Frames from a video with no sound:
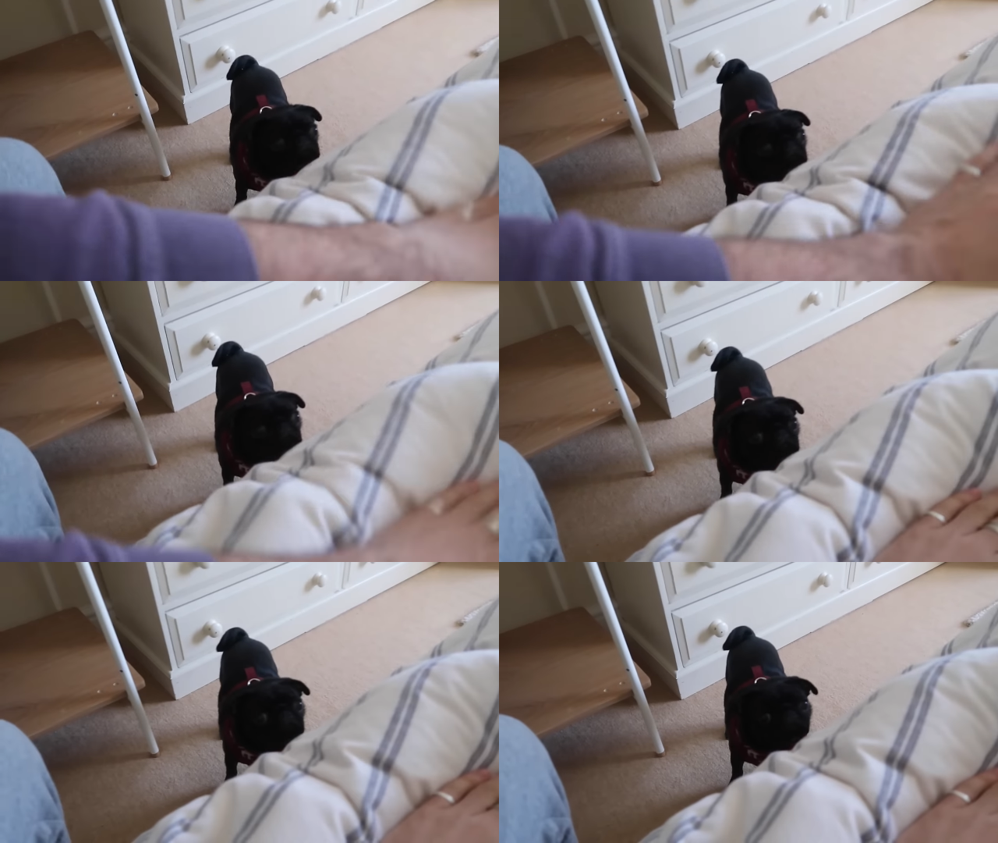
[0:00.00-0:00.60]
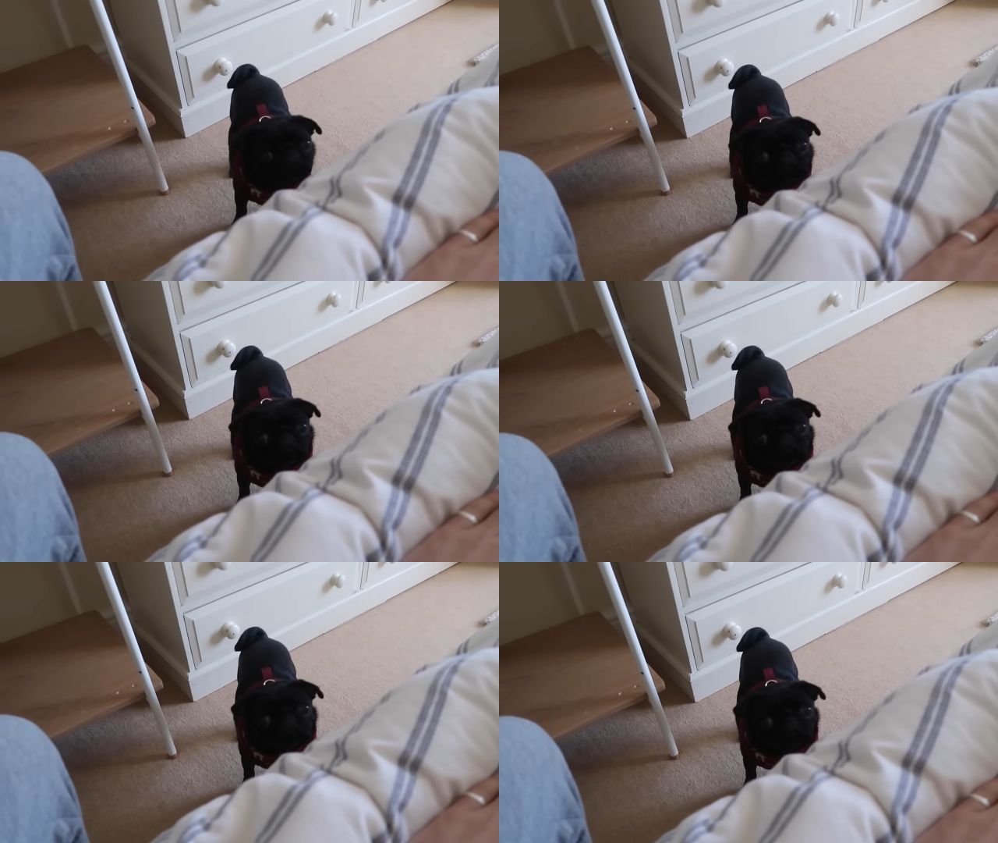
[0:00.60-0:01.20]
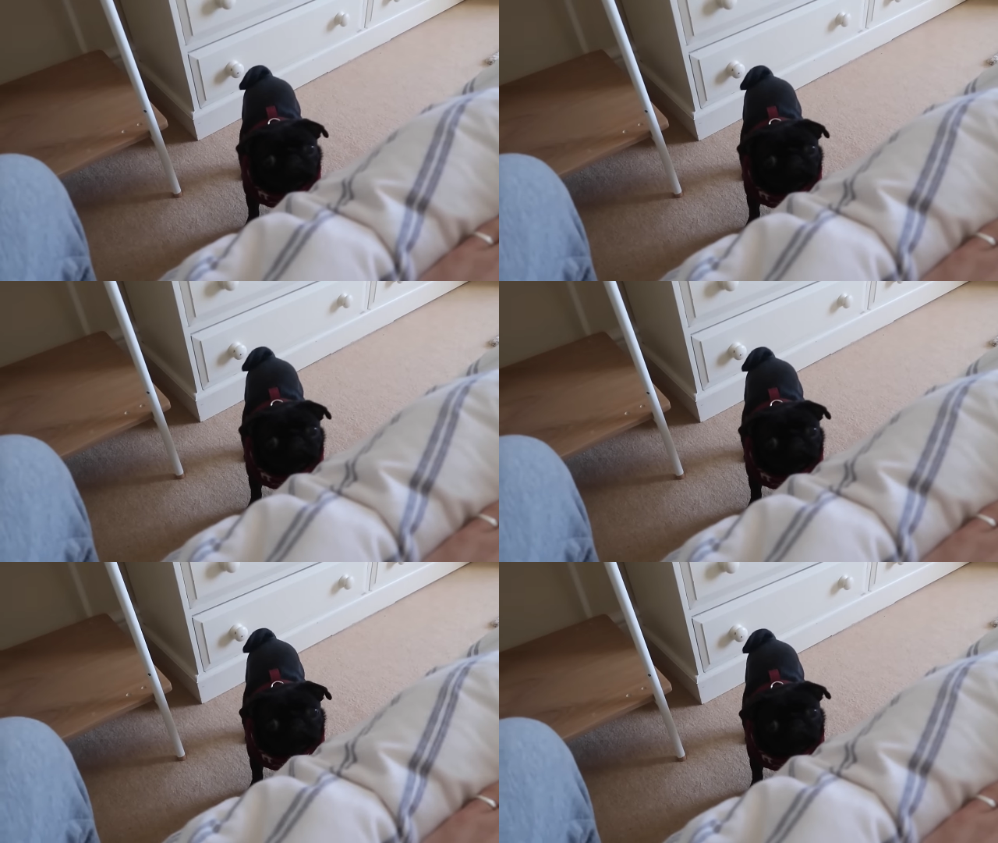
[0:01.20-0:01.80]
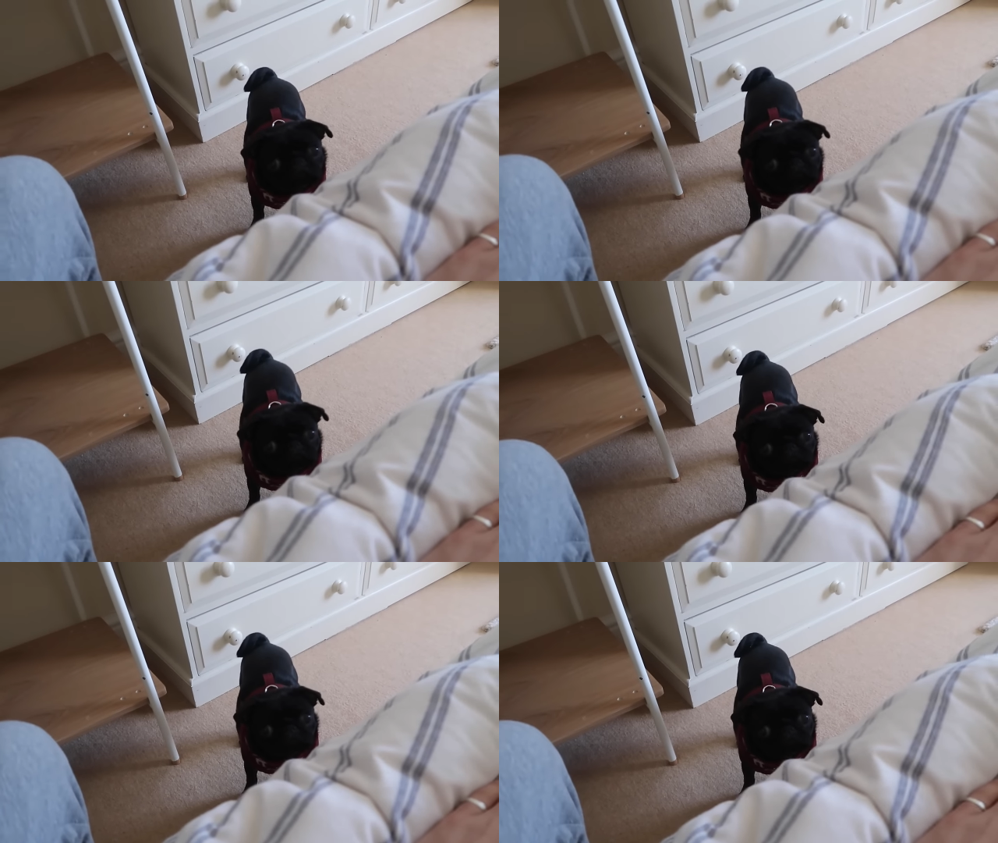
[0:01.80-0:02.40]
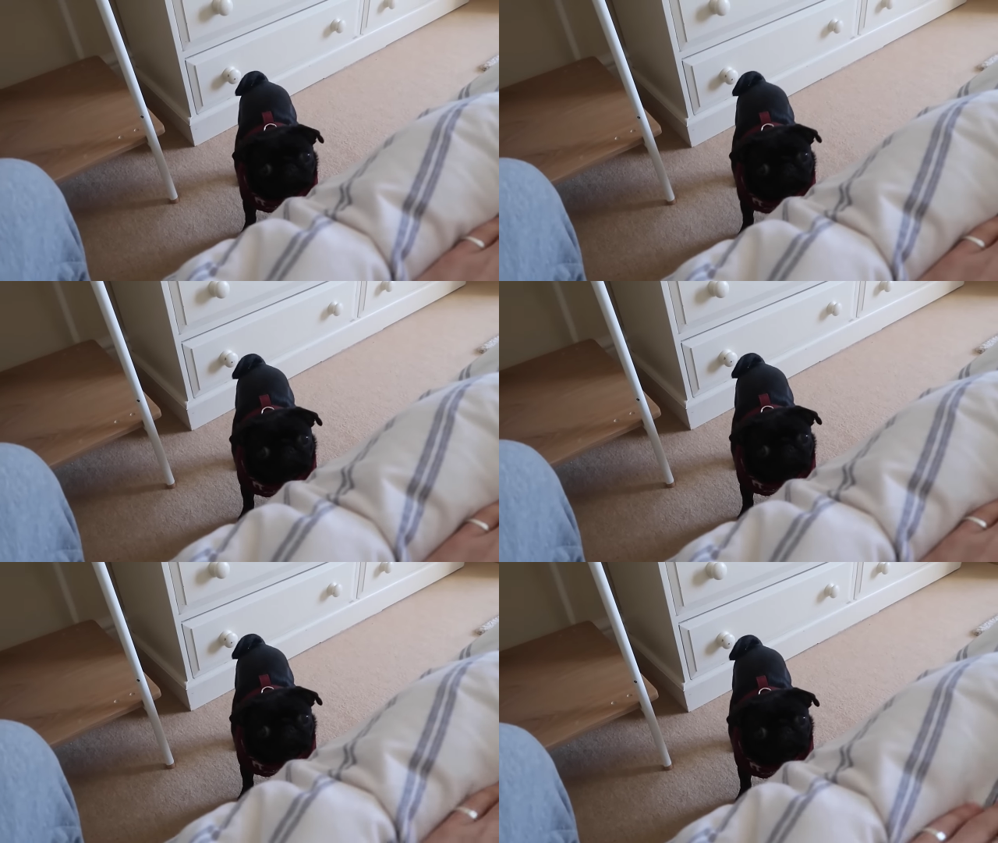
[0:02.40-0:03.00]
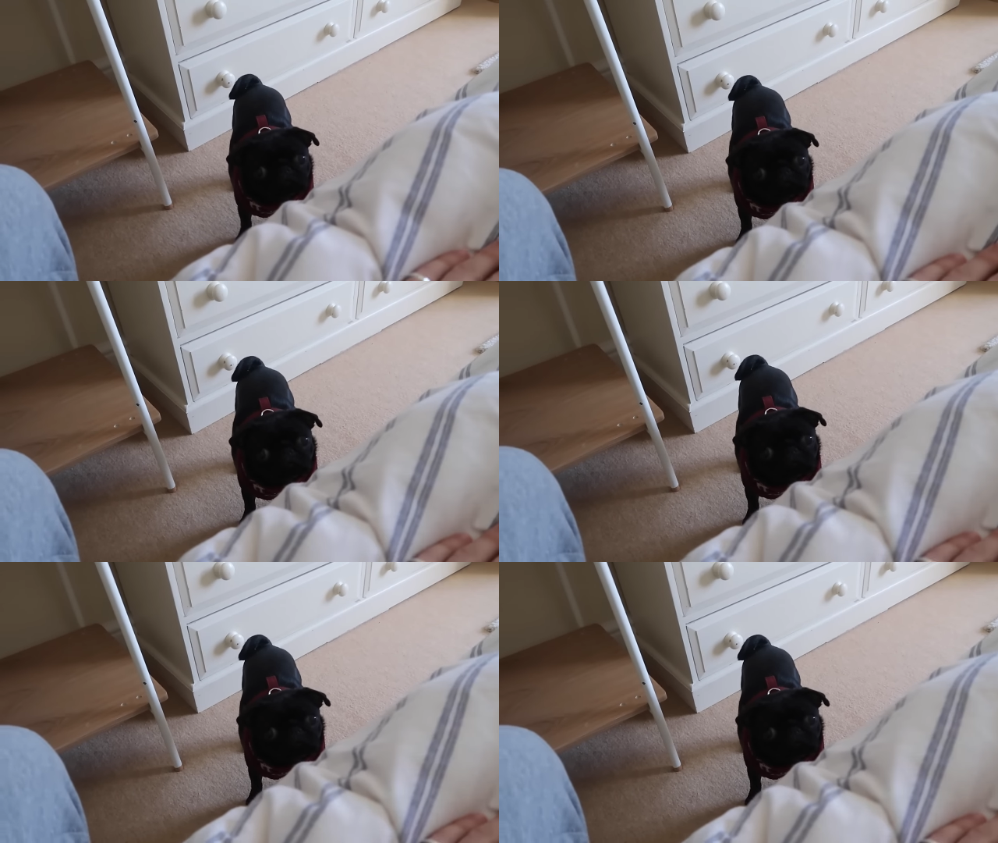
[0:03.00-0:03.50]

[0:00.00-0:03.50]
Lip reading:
(no speaker visible)